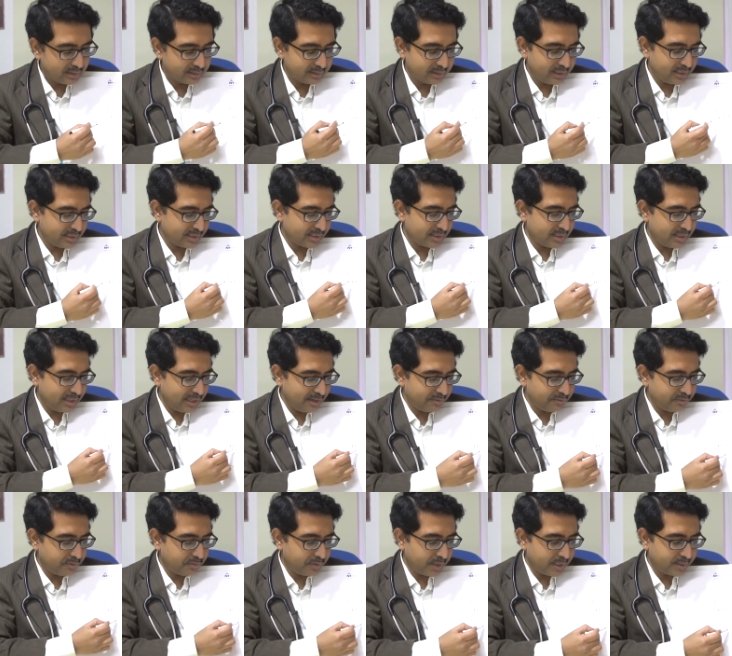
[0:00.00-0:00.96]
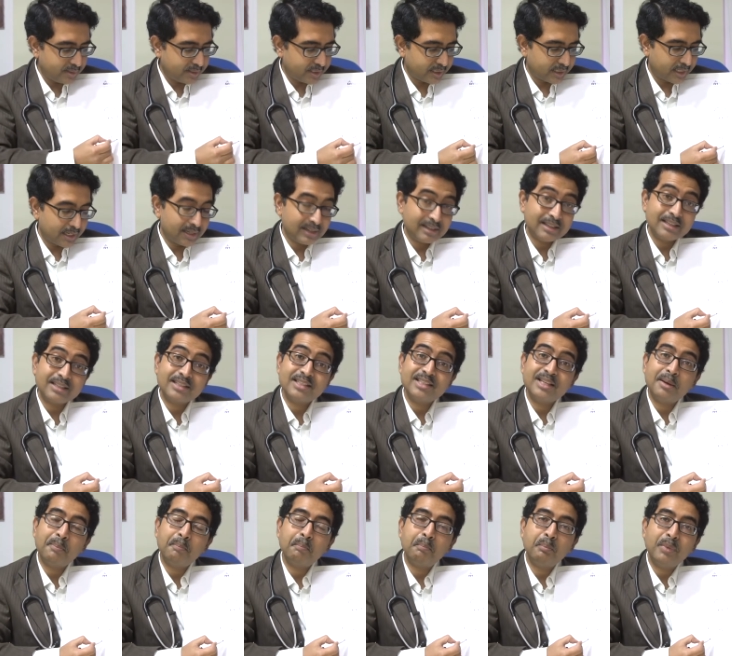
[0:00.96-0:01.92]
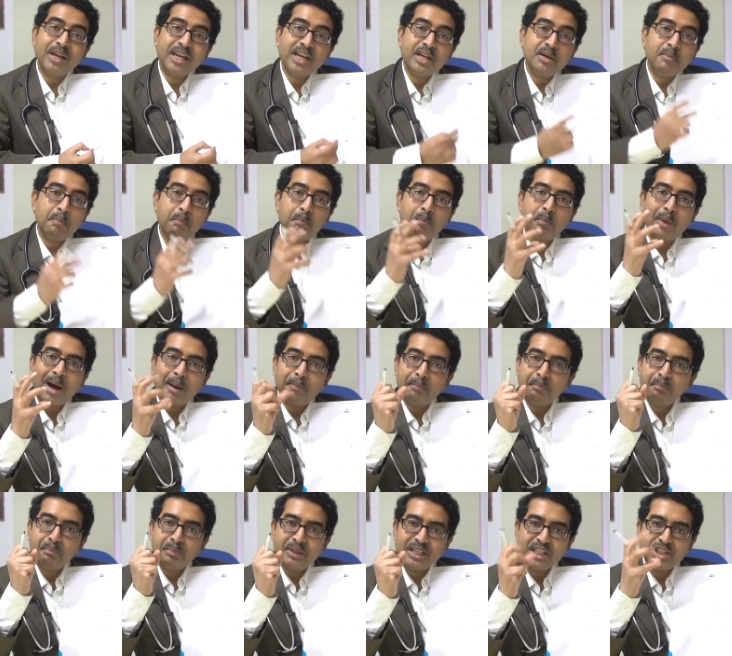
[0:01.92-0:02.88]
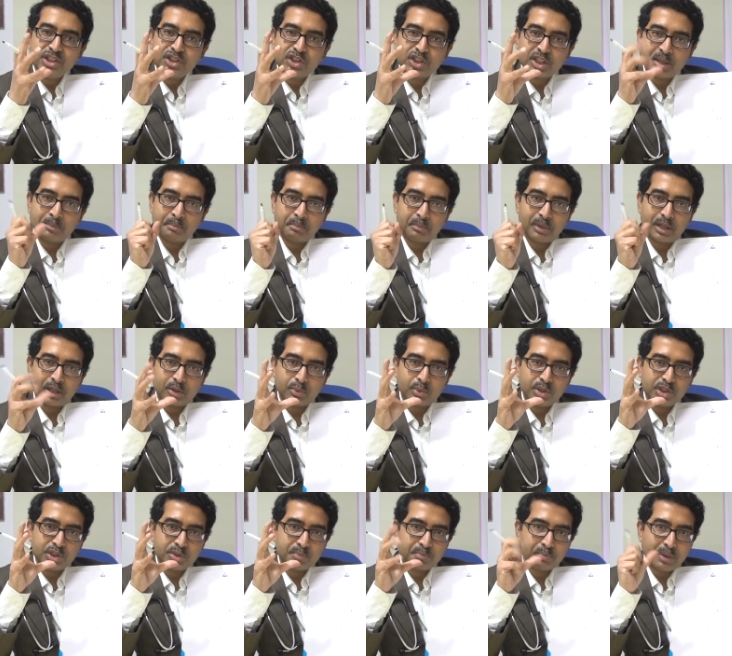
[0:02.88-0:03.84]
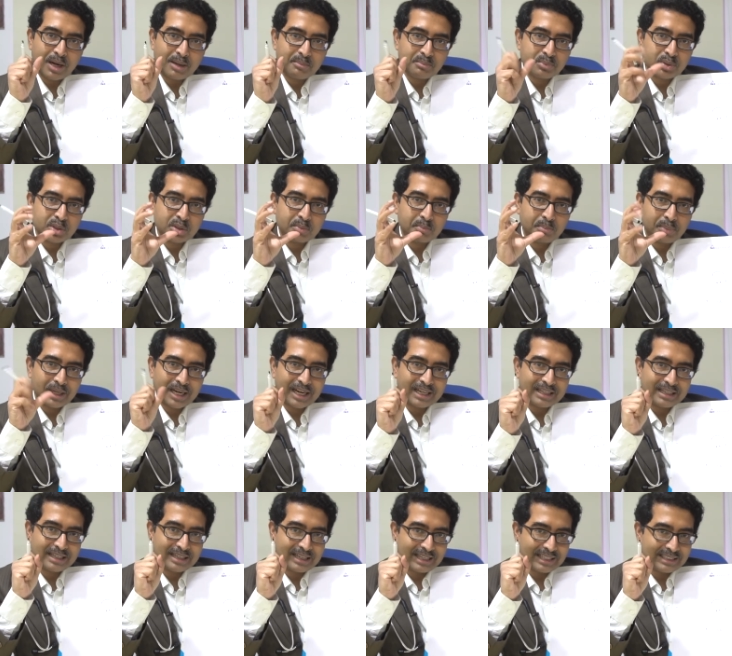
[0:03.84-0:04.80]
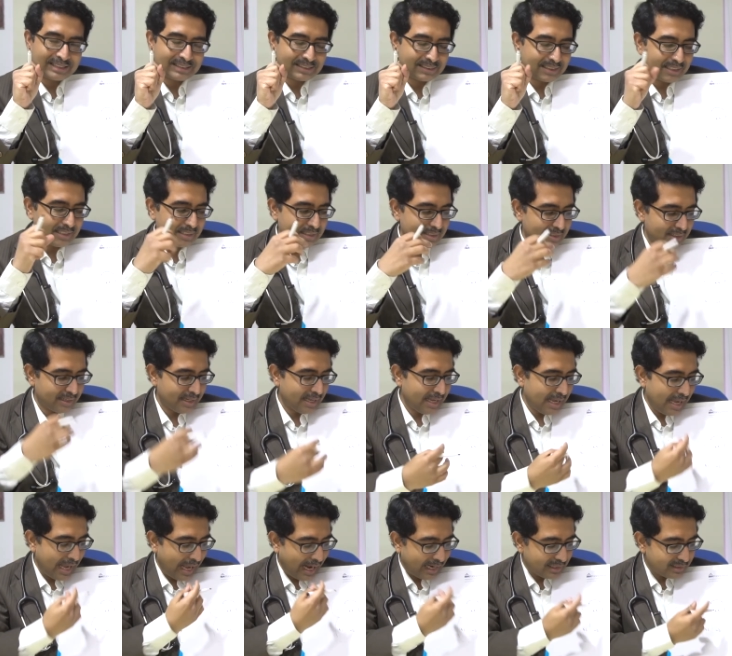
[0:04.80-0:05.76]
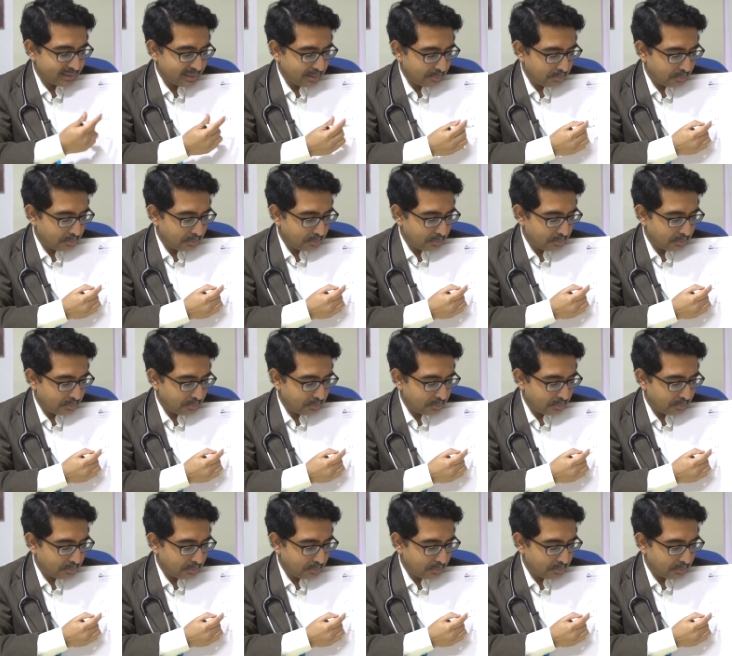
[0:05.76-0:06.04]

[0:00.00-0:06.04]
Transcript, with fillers: This left ventricle is the main pumping chamber which pumps blood like this, and the